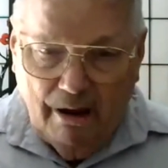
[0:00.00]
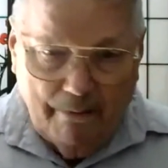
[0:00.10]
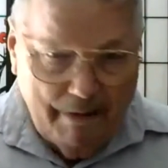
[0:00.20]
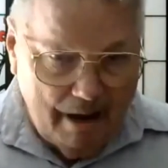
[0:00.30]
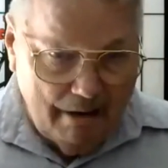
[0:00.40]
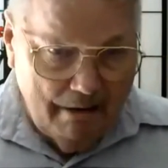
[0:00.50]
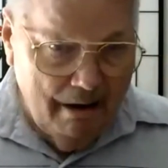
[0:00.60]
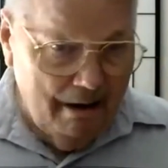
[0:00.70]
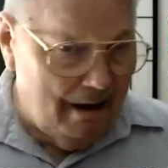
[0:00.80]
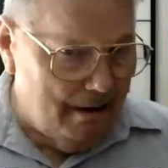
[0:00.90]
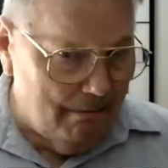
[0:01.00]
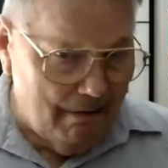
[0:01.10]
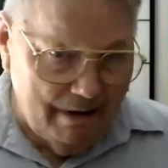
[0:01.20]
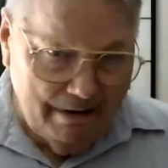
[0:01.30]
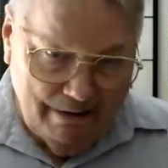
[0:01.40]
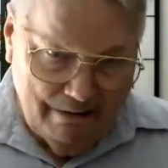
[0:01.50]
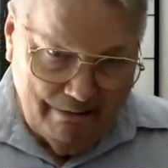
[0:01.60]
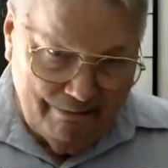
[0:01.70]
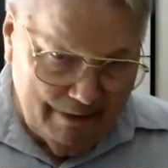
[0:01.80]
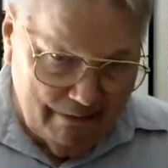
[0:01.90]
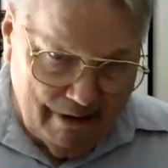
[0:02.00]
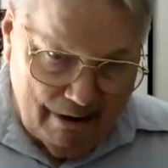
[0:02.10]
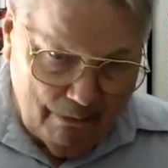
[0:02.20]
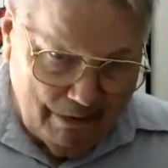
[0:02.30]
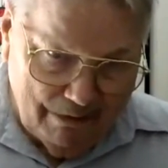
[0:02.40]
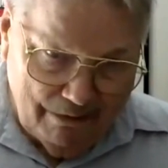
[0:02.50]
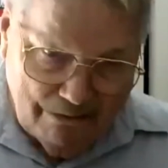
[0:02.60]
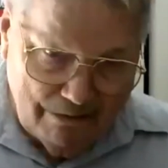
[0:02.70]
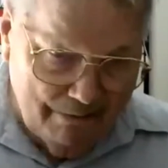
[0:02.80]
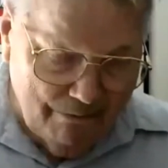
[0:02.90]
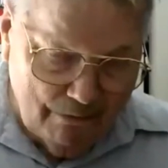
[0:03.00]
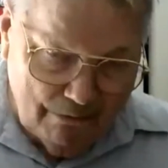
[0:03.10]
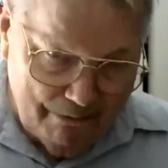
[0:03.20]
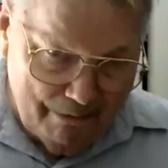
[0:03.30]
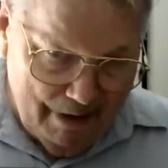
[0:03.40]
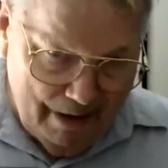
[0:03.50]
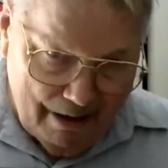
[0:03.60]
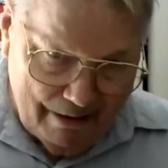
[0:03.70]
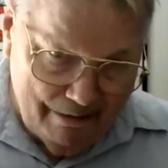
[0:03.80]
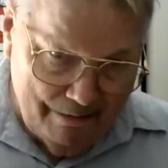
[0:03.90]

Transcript: about how do I figure out what this is even all about.